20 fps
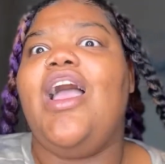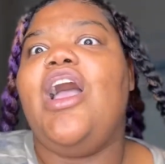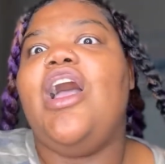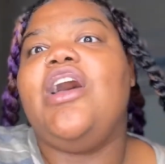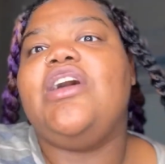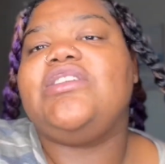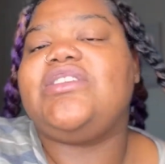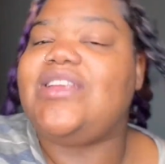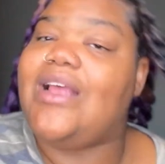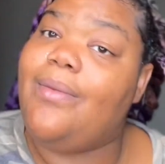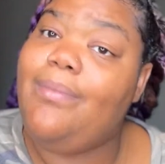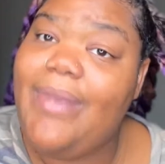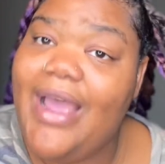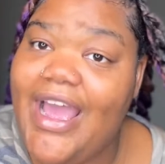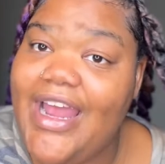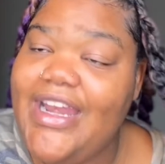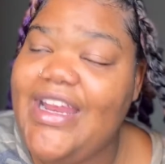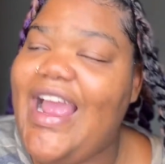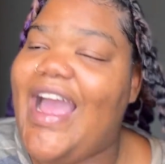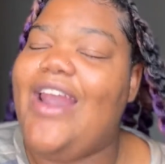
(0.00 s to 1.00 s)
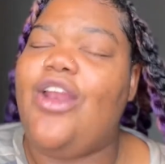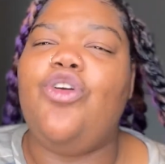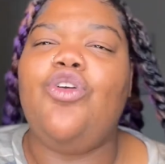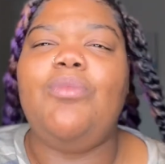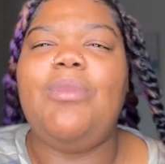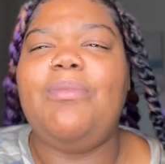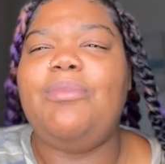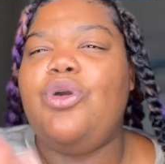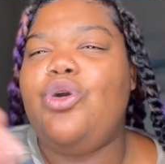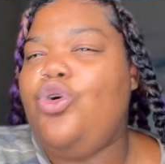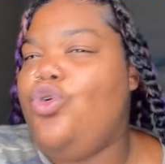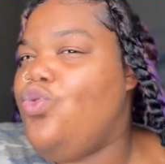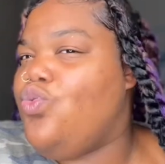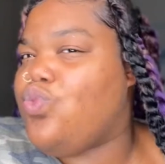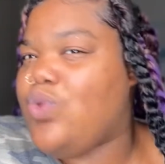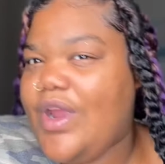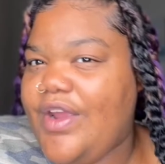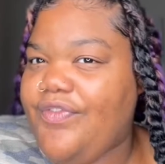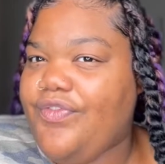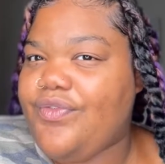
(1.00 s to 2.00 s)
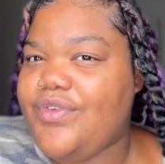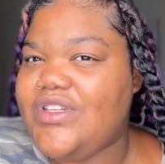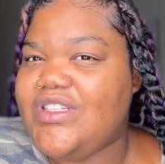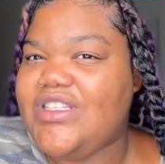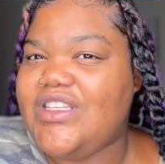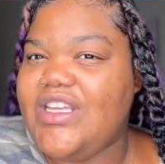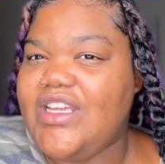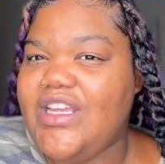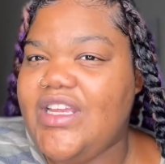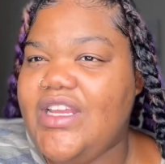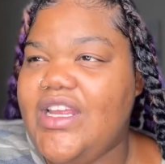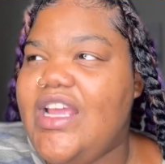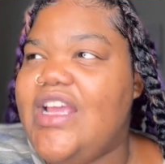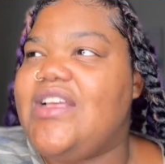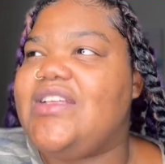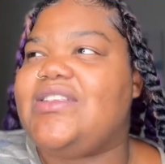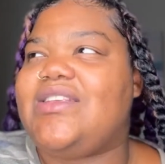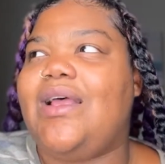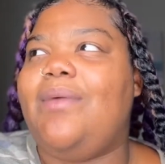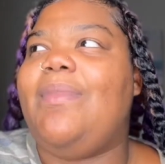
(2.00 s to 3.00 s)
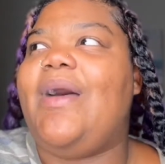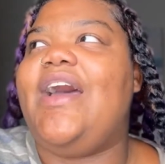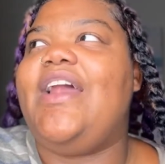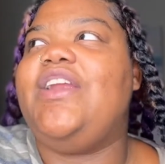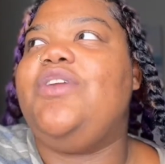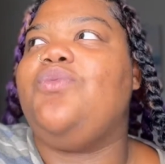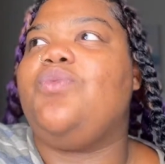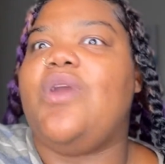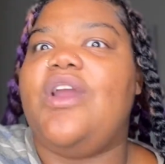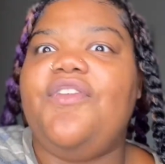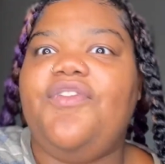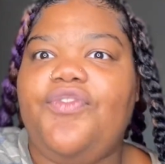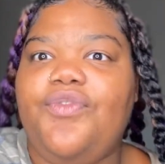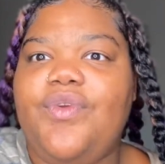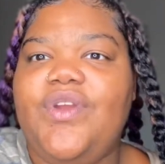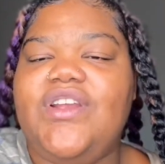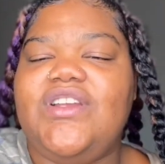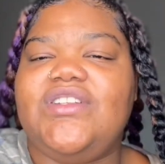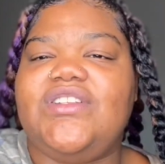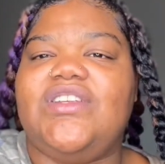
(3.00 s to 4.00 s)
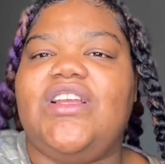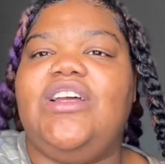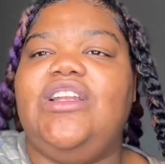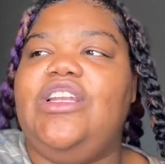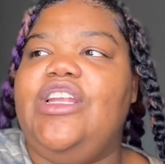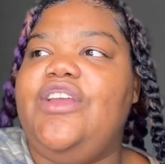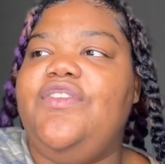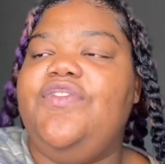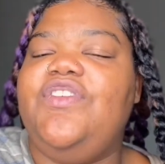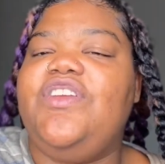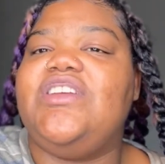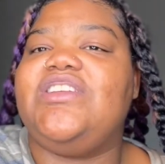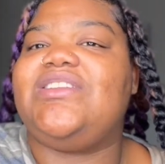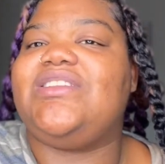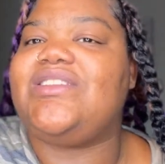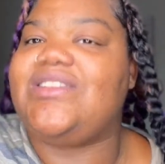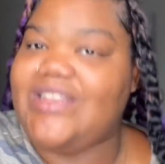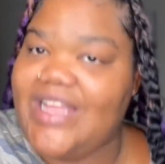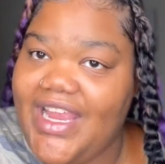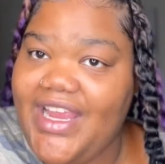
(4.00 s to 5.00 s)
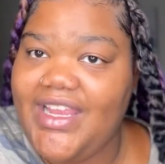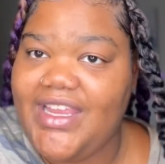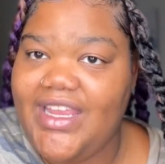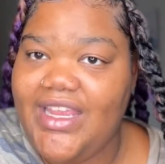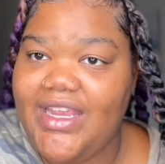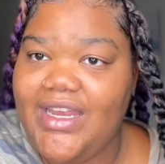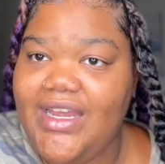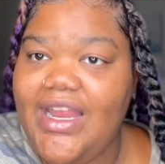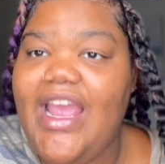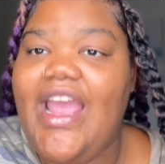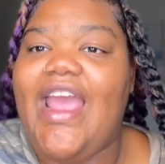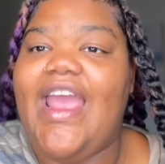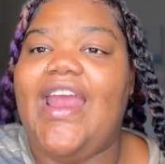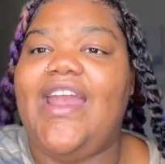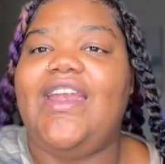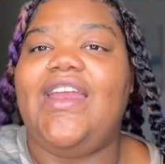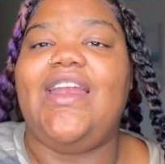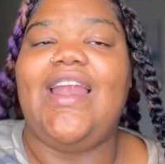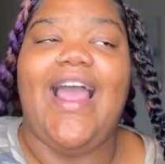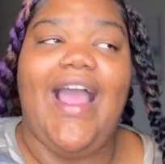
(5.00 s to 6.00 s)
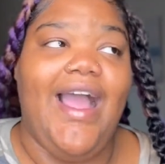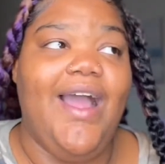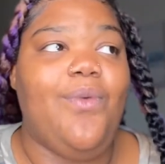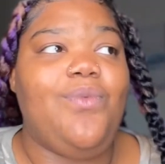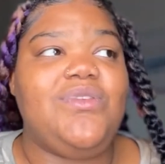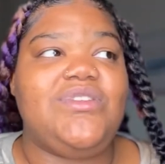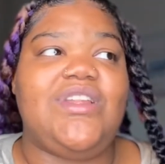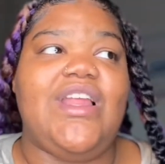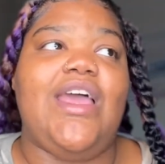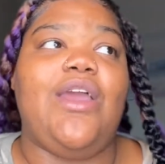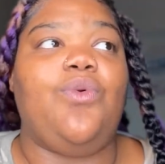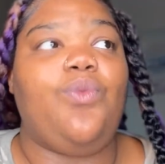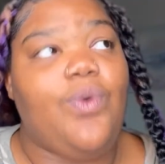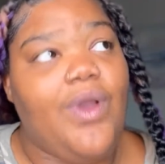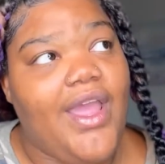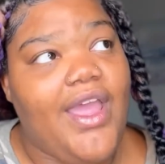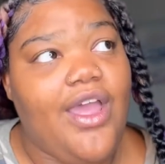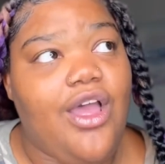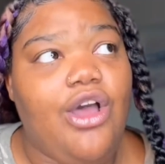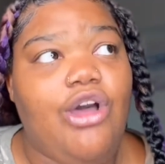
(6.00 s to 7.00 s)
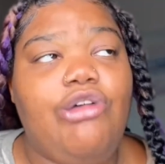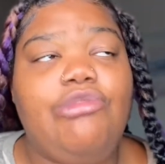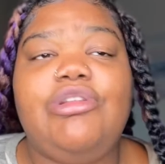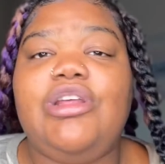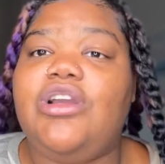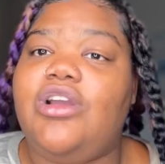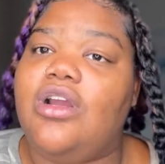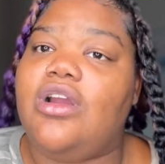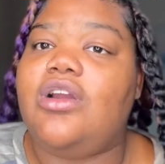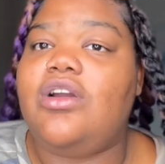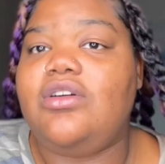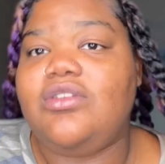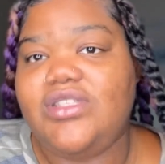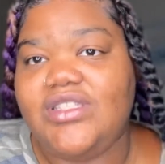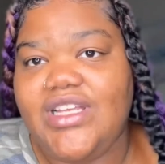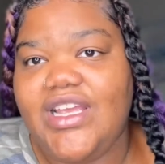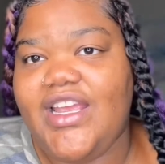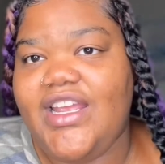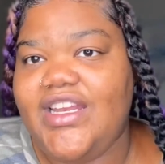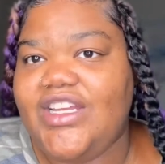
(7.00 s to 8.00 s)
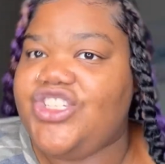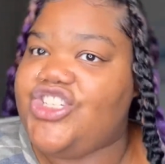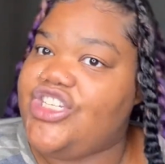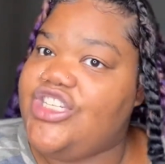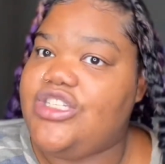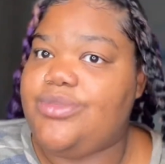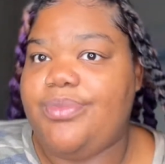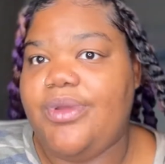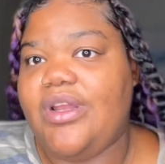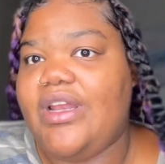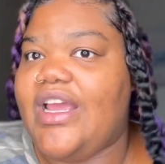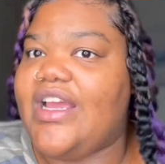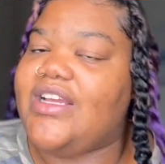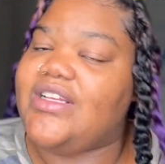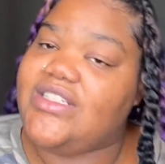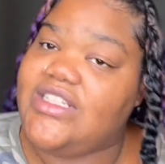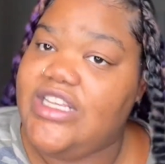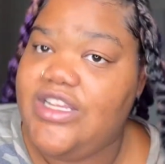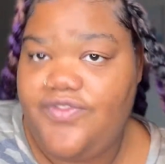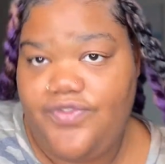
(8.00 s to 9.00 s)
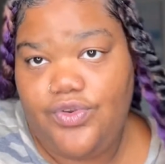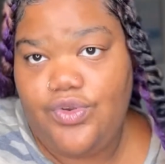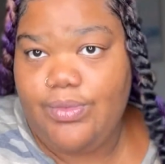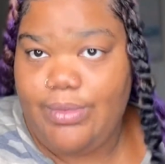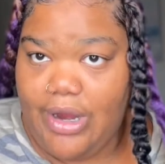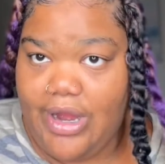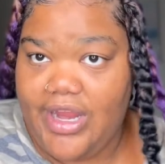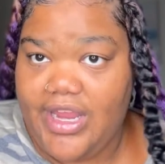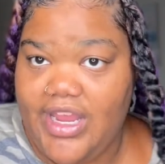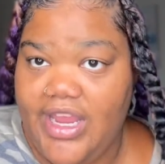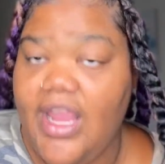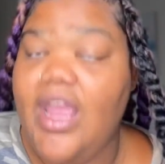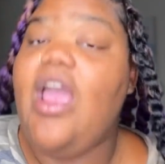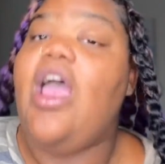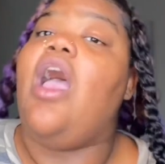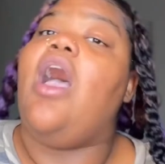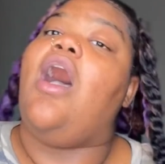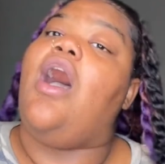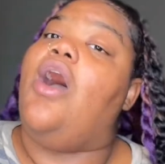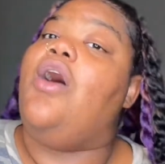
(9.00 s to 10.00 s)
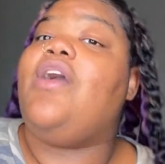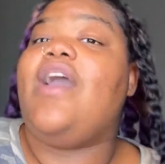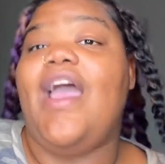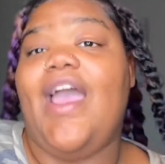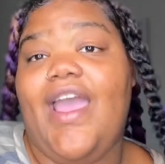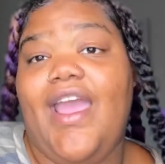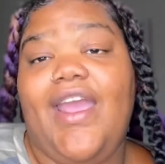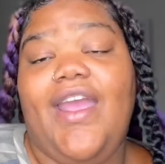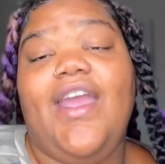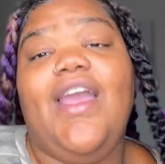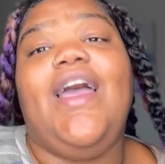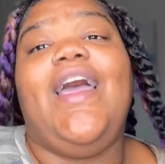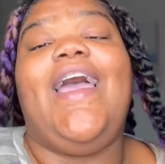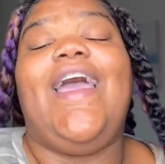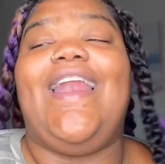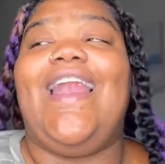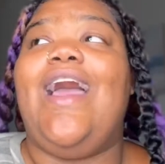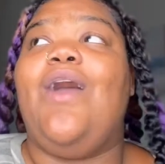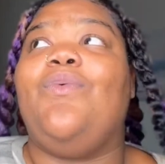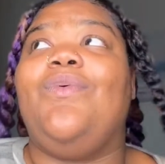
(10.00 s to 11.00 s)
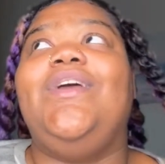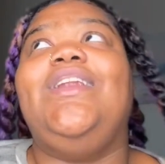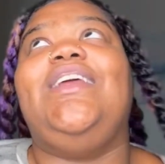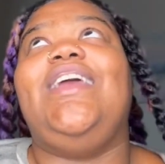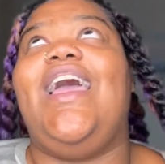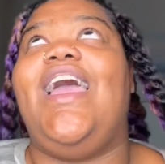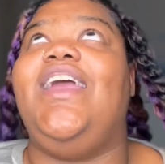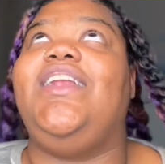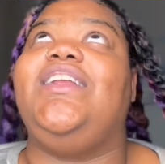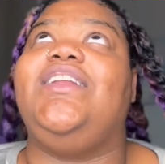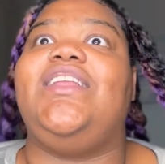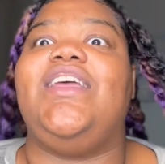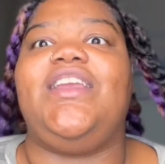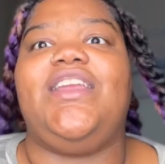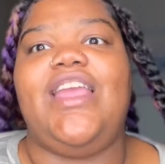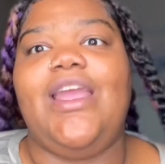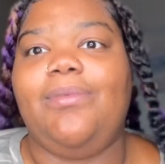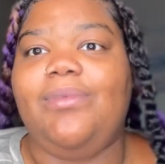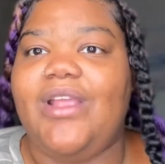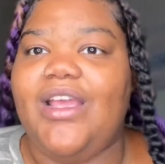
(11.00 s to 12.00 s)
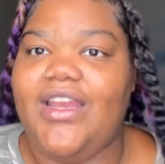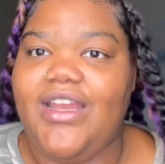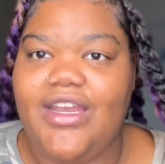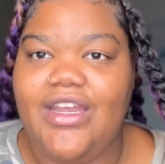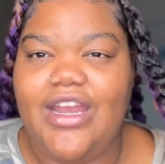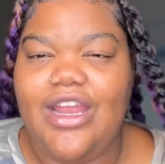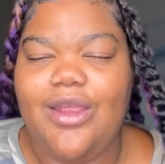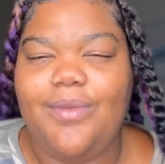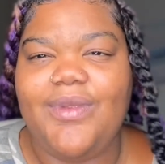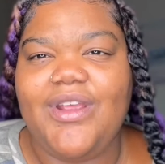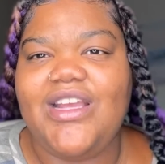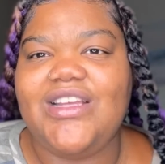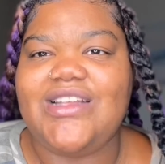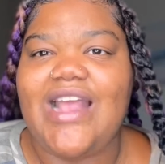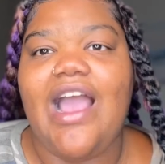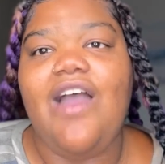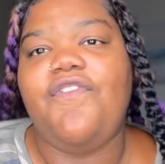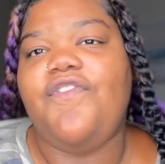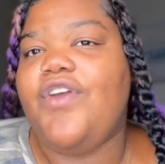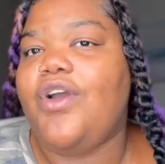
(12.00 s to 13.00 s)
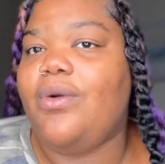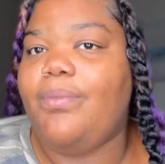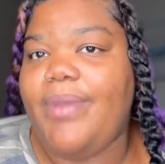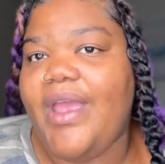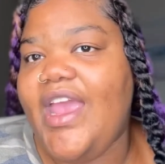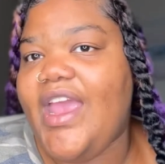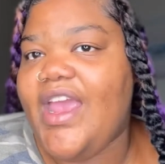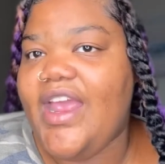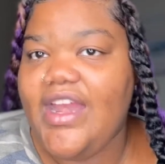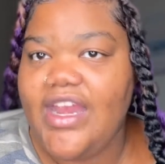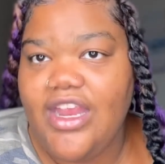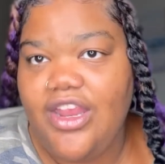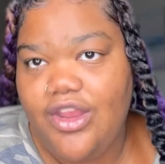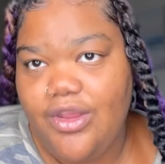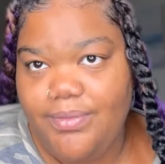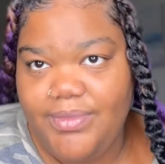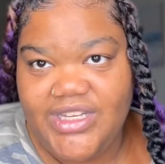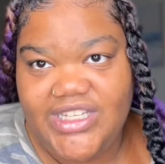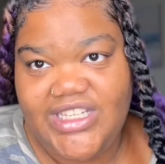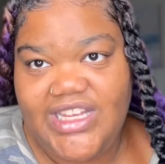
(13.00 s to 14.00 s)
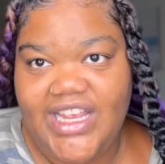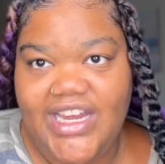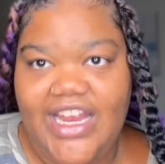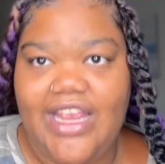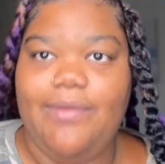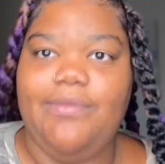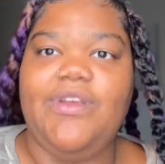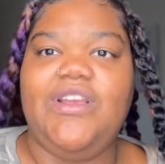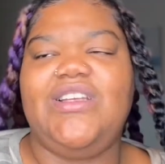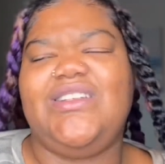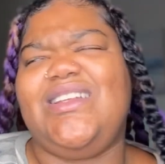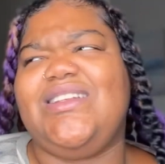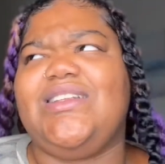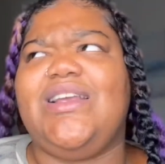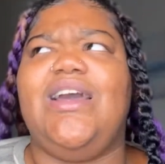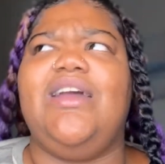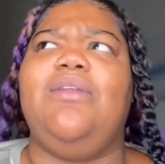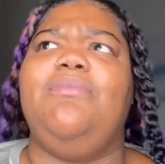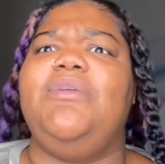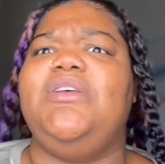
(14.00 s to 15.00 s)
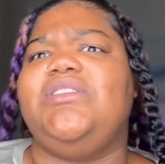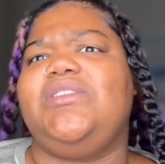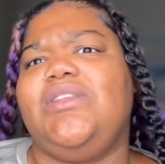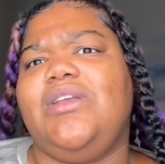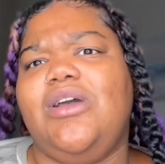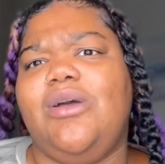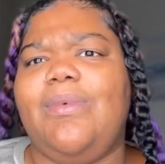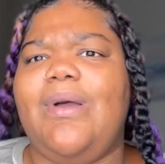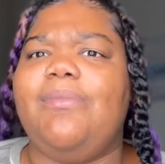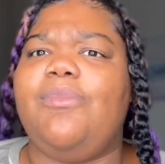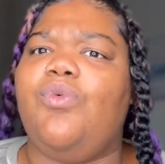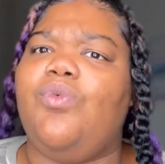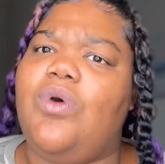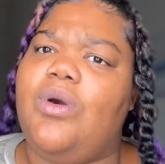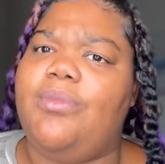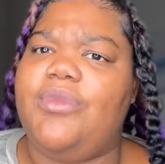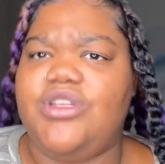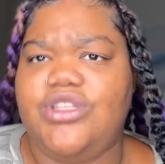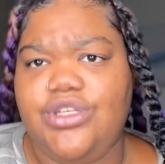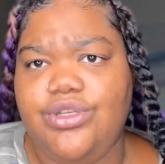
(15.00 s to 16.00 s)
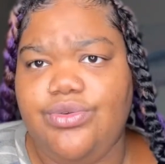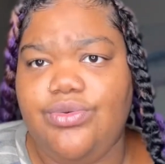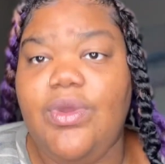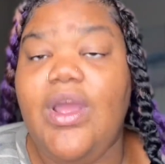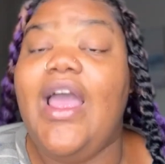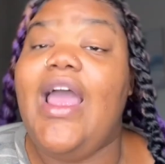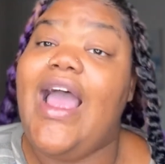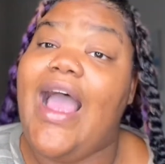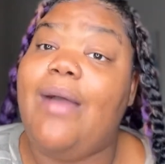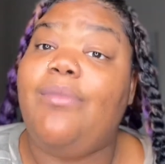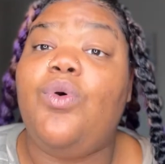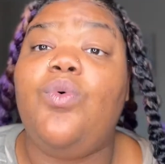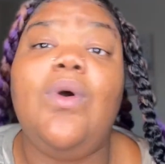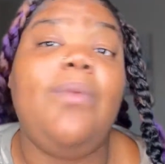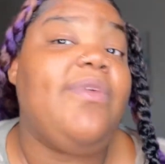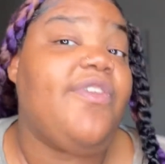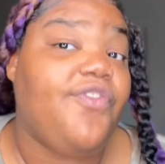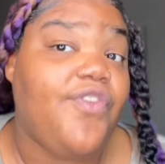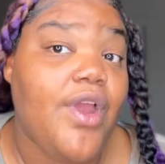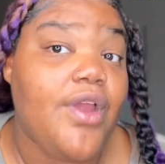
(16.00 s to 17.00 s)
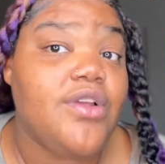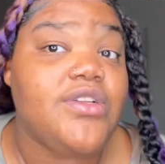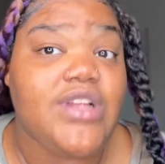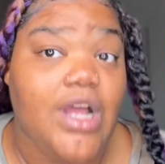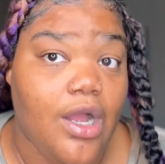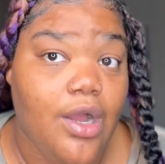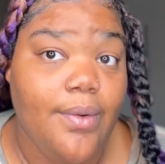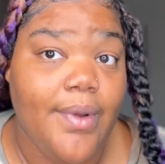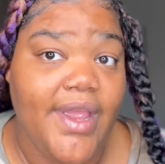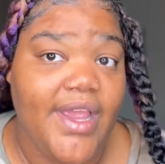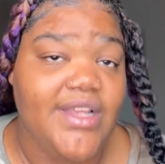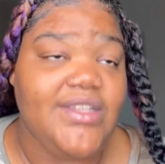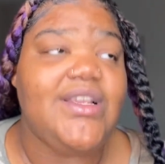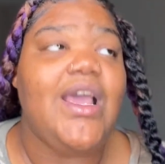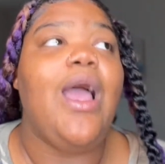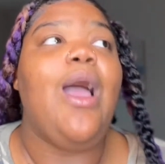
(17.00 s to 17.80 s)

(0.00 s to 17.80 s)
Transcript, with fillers: somebody, I don't remember who referenced it. Somebody referenced Olivia stanking. And then I was like, well, the girl said that she smelled like a seafood market. Okay. And I really hate that they kept that in there because I felt bad hearing me say that because that's kind of messed up. I'm a woman too. I'm a woman first, always.